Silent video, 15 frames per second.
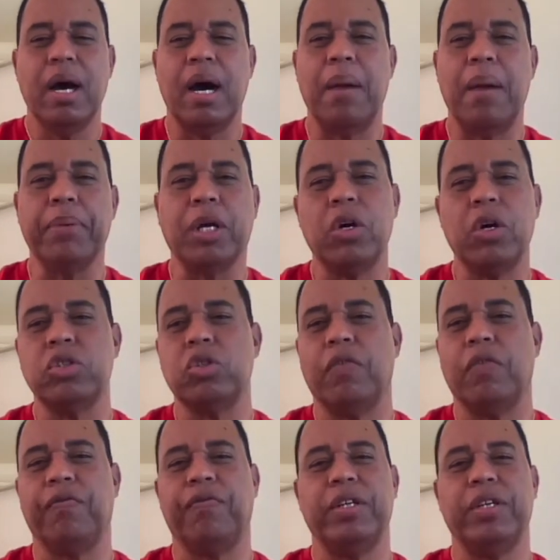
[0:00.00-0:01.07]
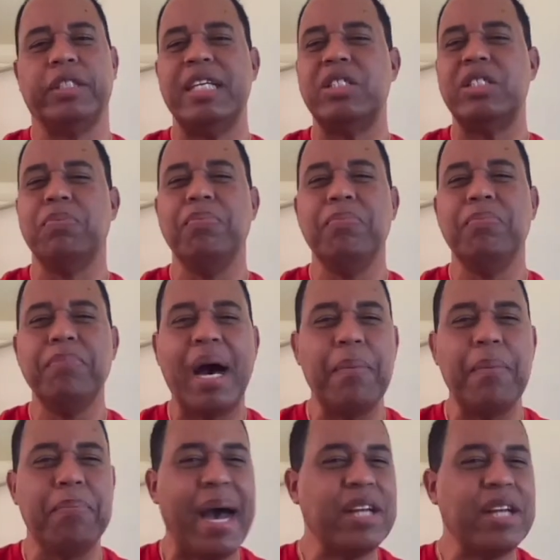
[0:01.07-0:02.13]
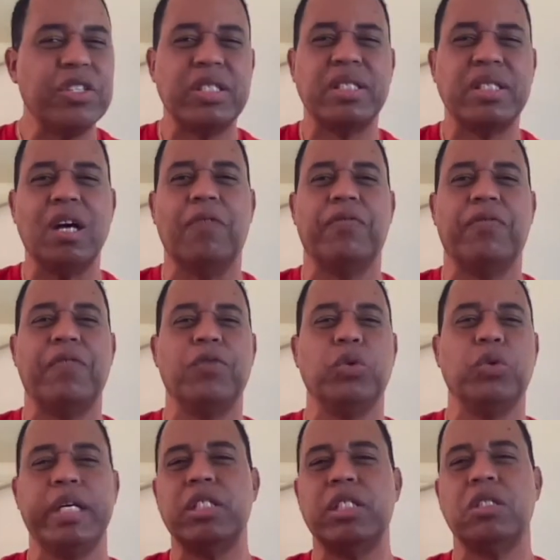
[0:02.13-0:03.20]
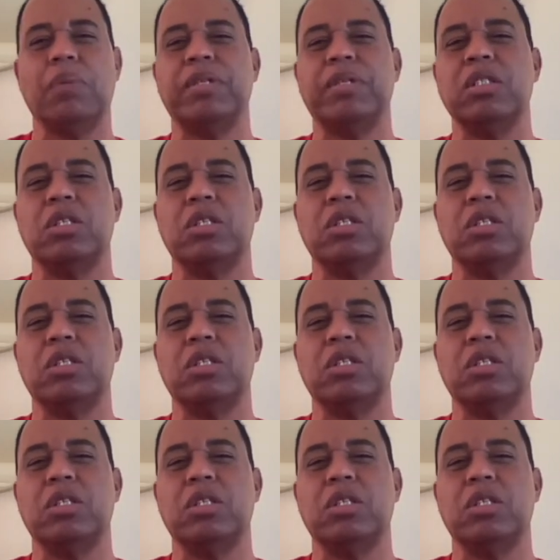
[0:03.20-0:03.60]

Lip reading: because of just minor stuff. If you did something to